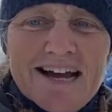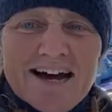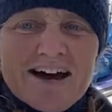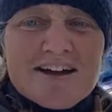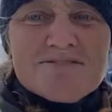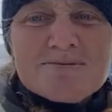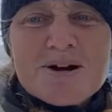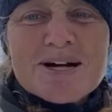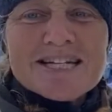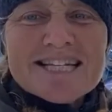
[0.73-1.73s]
Hi
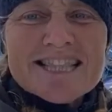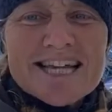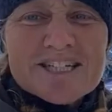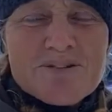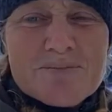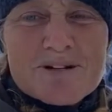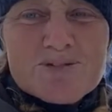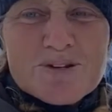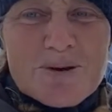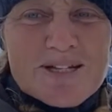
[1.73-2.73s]
everyone, thanks very much
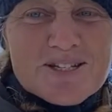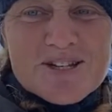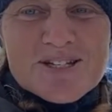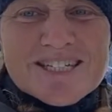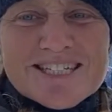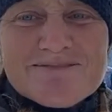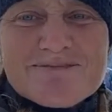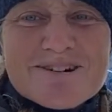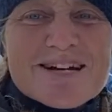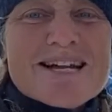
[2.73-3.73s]
for your questions.
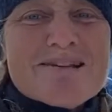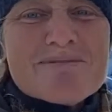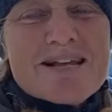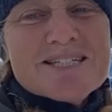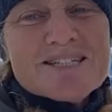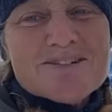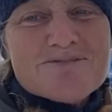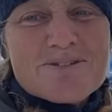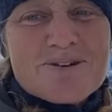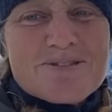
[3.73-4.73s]
Really pleased that
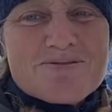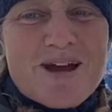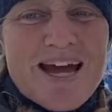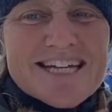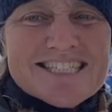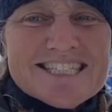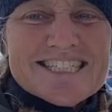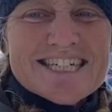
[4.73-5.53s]
you're following the race.